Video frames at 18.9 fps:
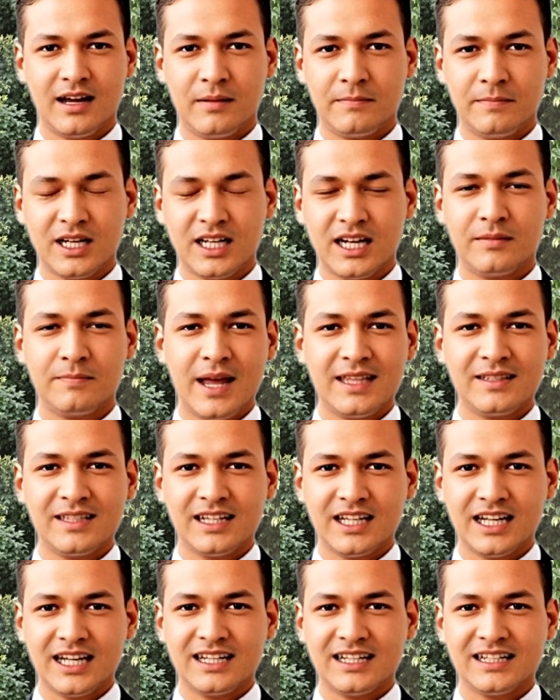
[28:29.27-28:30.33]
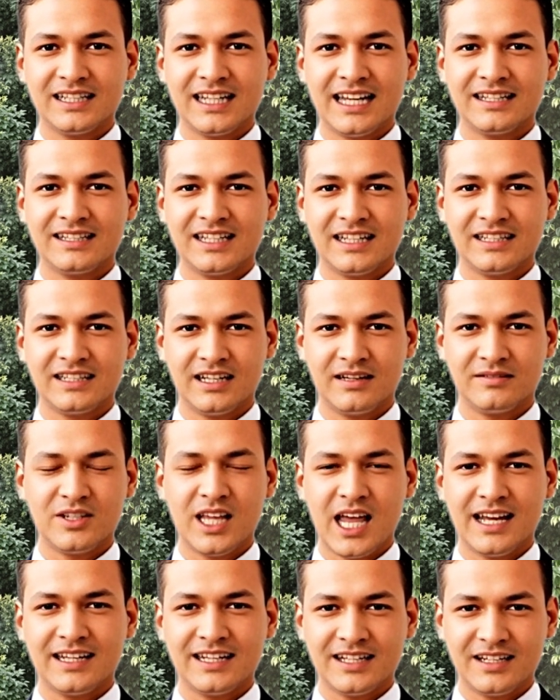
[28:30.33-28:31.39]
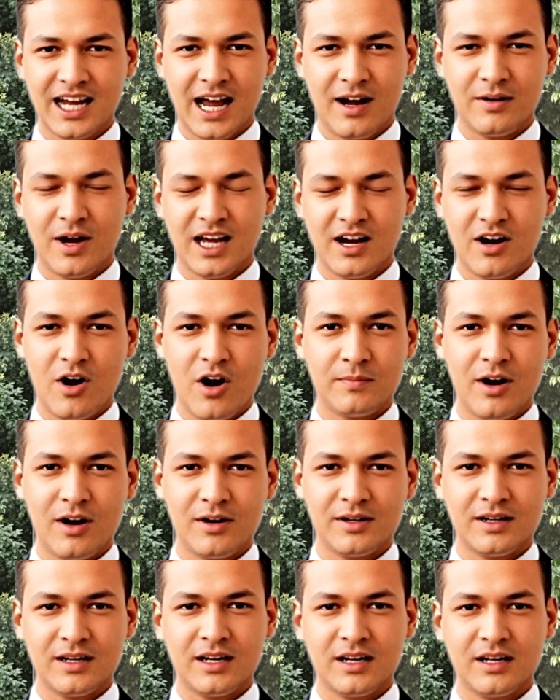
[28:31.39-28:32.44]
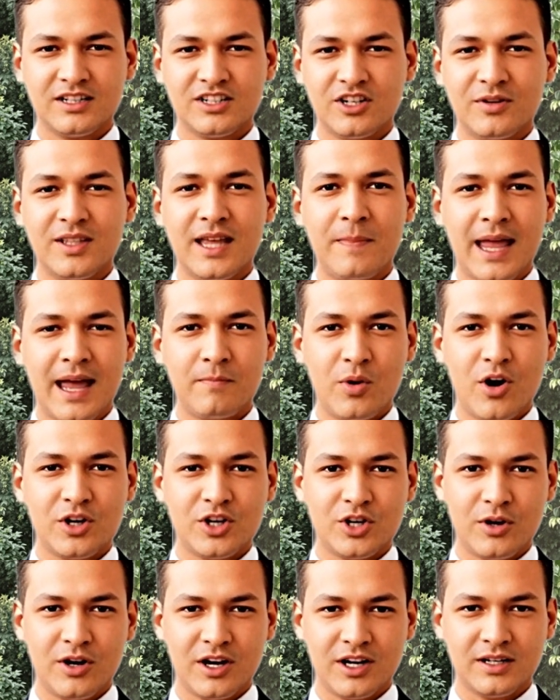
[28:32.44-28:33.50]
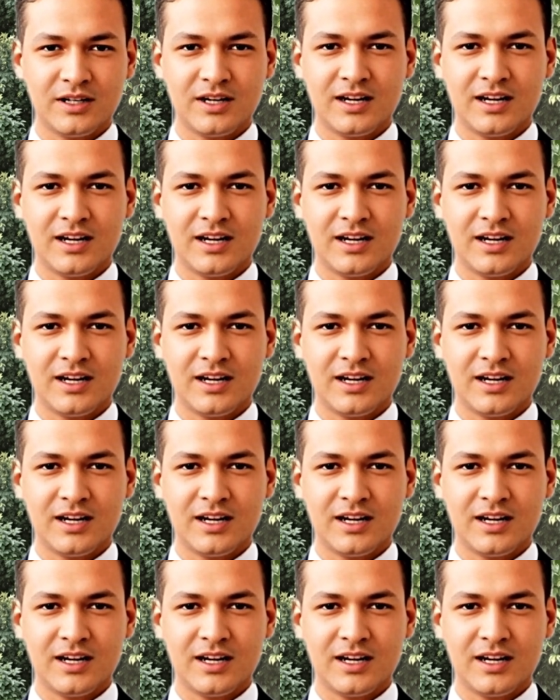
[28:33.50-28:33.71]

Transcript: but it can make the kidneys less sensitive to antidiuretic hormone, so they make more urine.